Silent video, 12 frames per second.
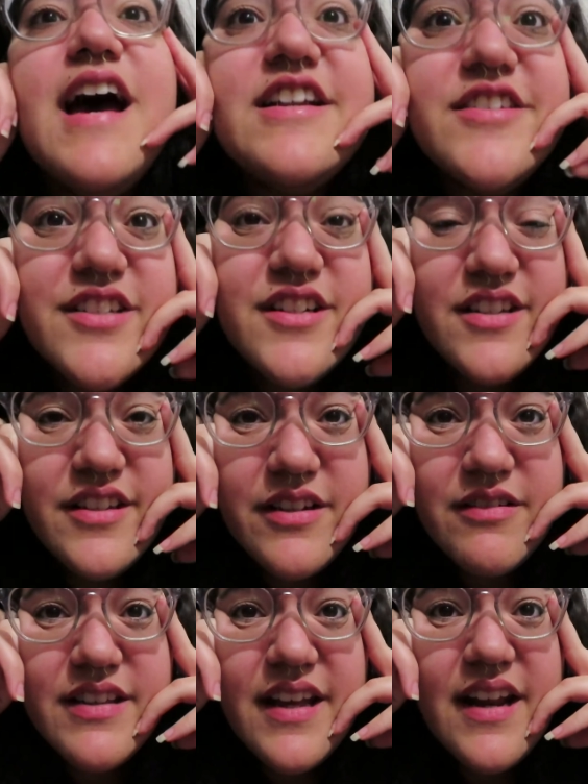I just couldn't
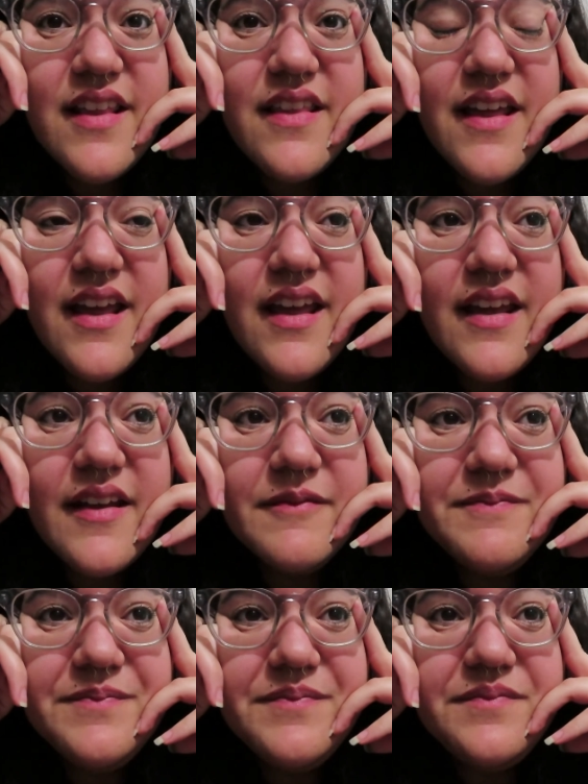deal with anything.
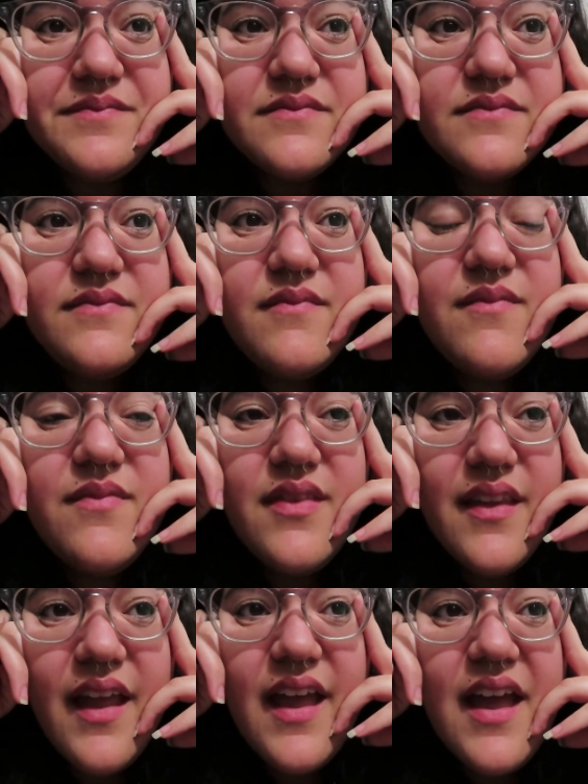
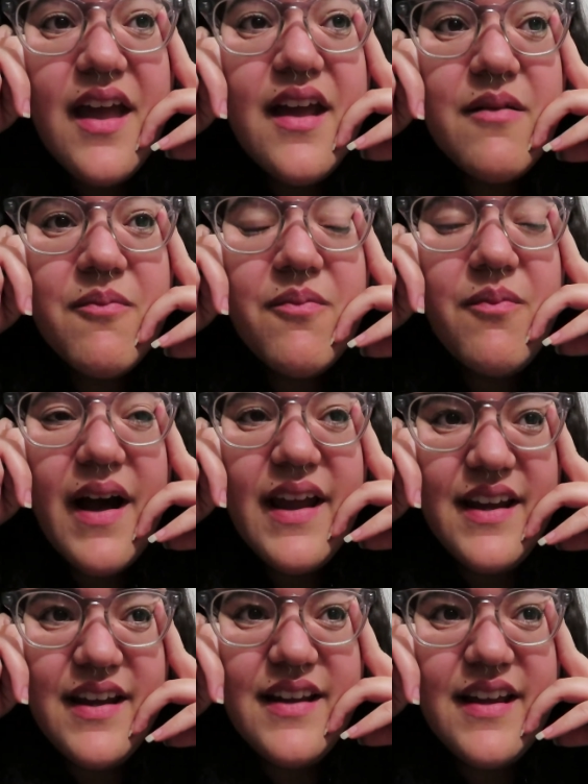And
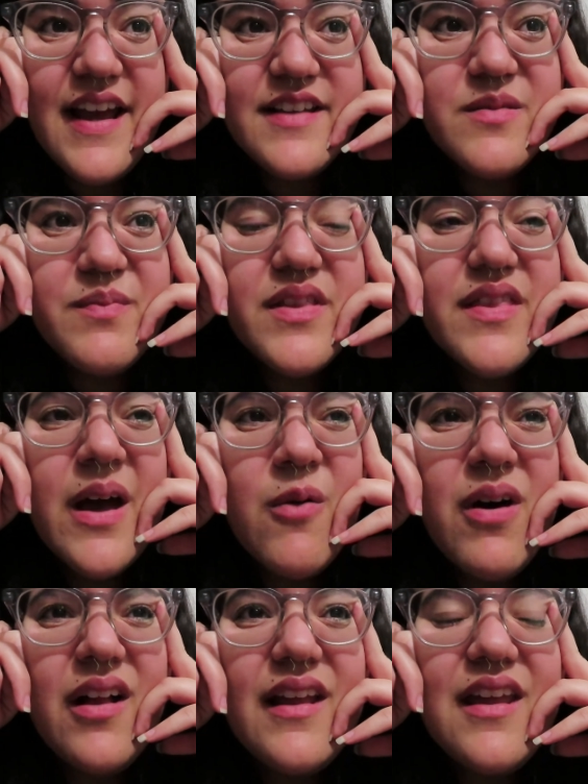my eating hasn't been that
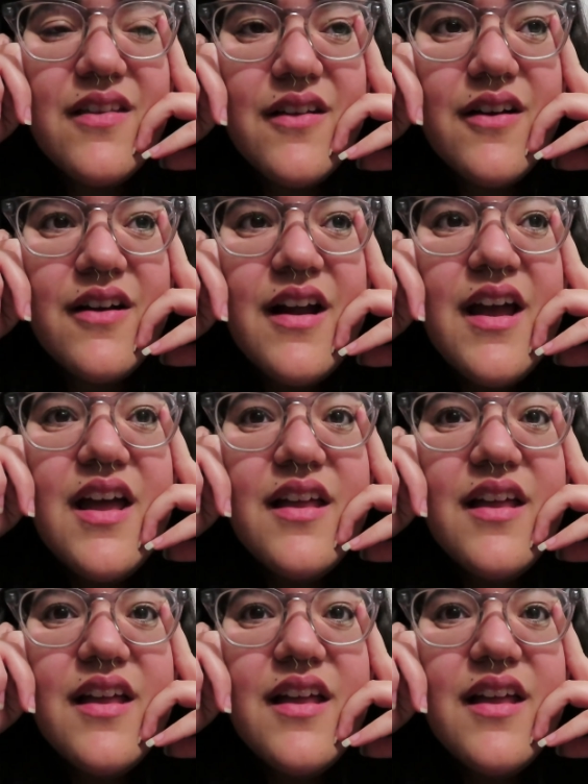well either.